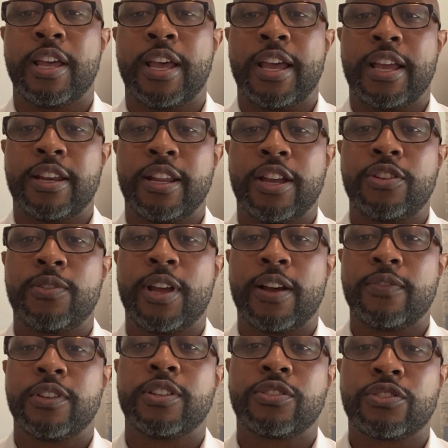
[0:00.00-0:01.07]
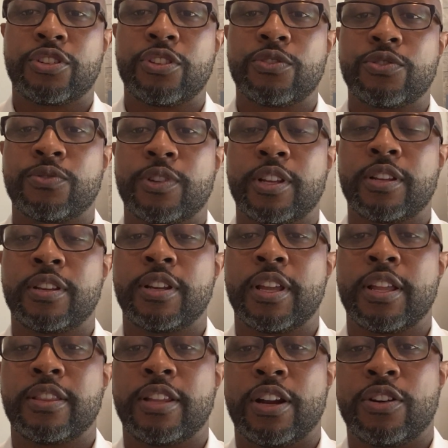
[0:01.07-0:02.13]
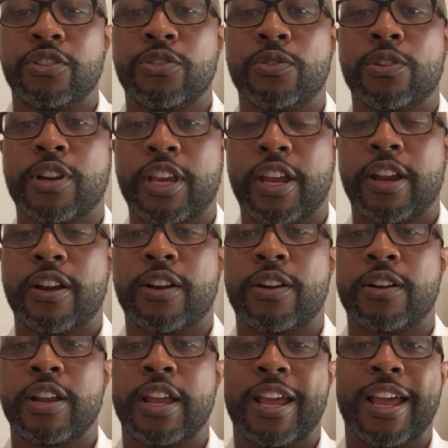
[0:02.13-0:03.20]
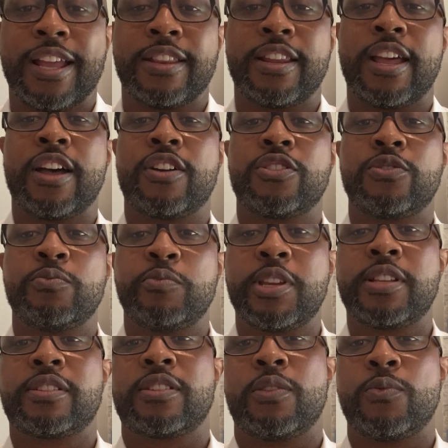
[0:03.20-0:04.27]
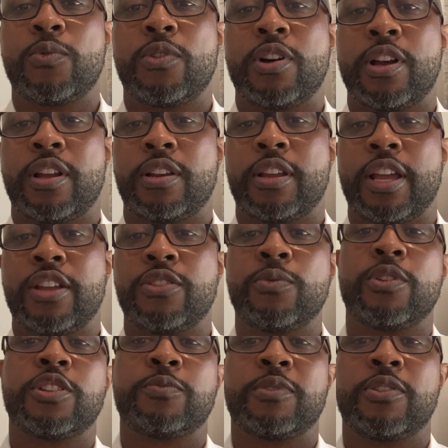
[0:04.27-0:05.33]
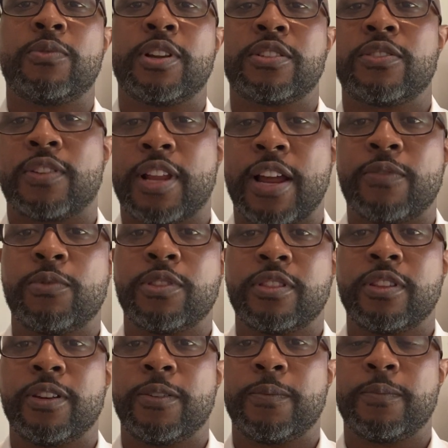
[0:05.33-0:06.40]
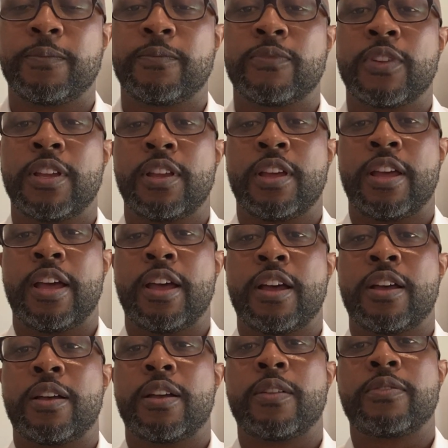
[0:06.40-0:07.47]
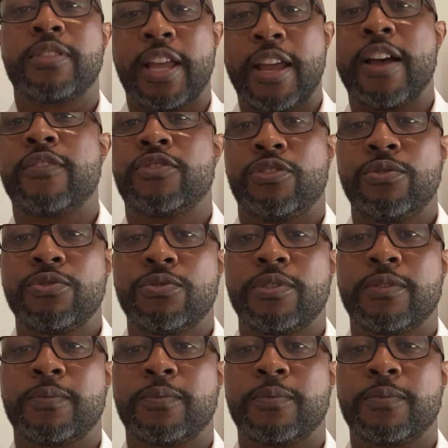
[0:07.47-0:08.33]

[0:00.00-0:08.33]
and now you have these children that are your care, and now you meet someone and you want to spend the rest of your life with them. They have children.